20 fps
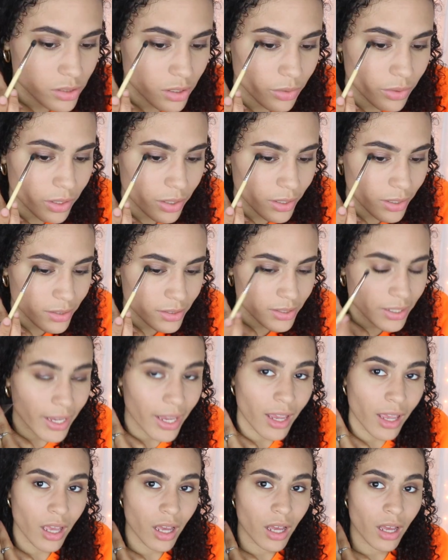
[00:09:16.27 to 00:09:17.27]
So we're gonna
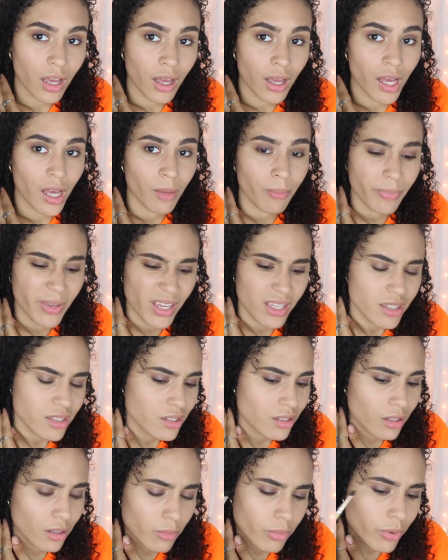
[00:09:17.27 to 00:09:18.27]
take a
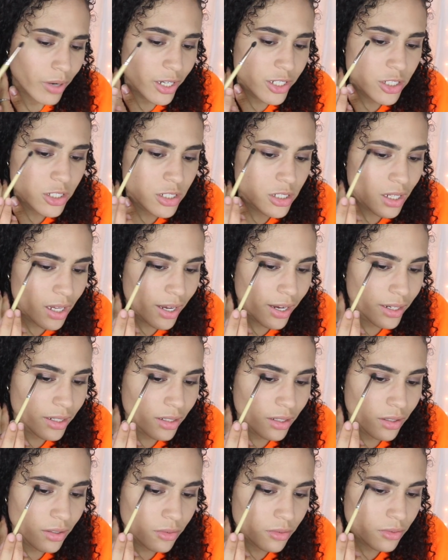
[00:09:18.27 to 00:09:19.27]
pencil brush
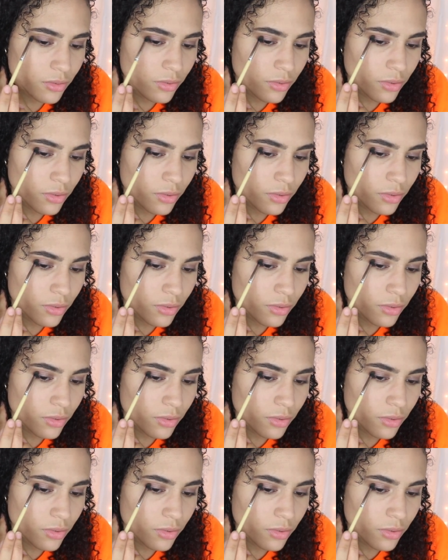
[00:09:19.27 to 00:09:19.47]
kind of,